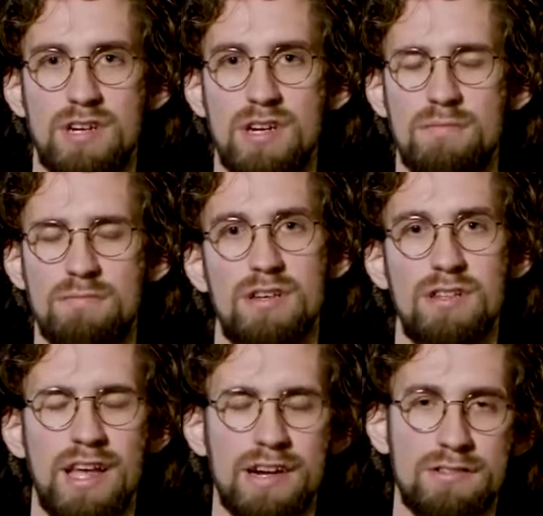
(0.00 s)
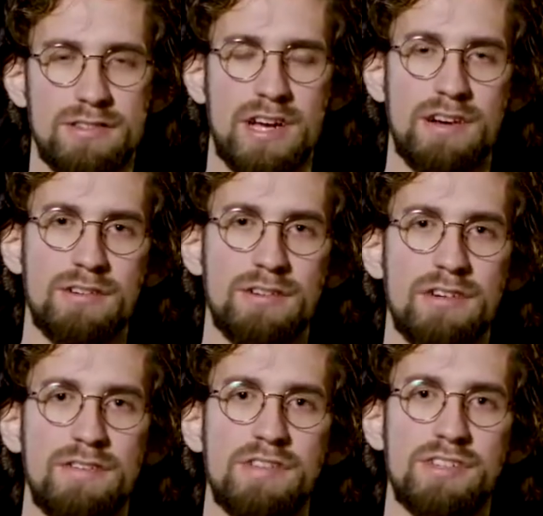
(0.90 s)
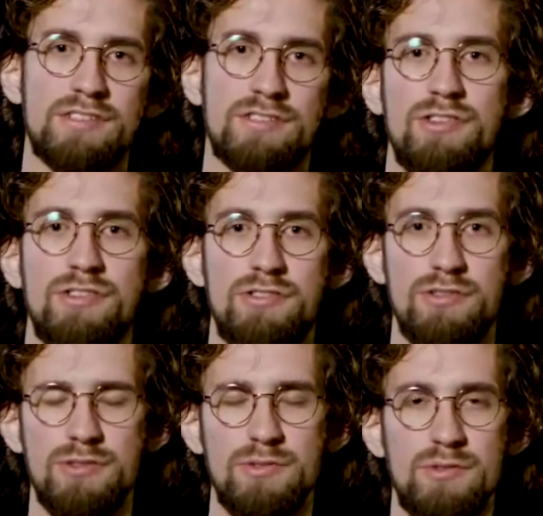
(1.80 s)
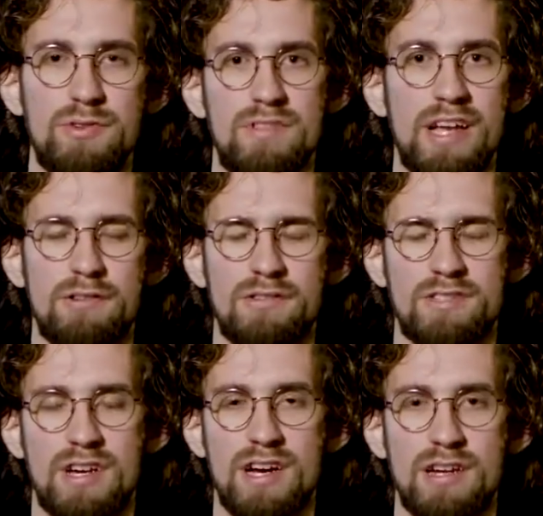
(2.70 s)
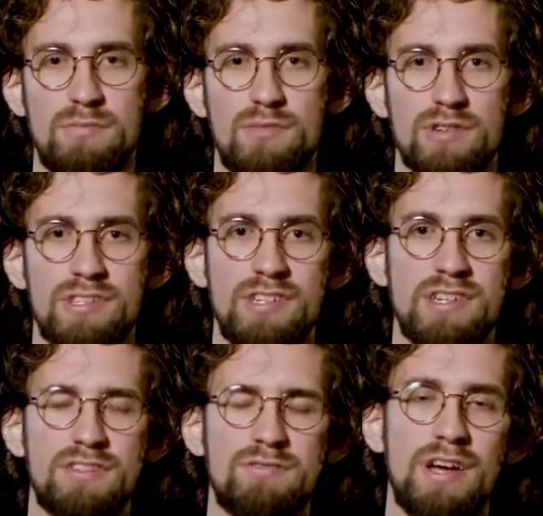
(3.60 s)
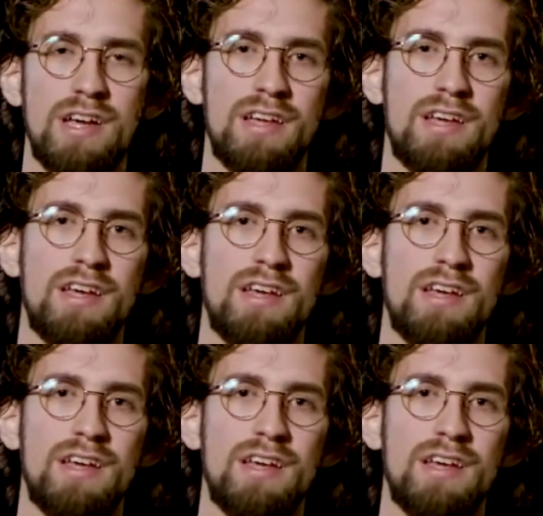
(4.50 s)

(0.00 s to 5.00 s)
become a Lego designer, or even just do Lego design in a more serious way,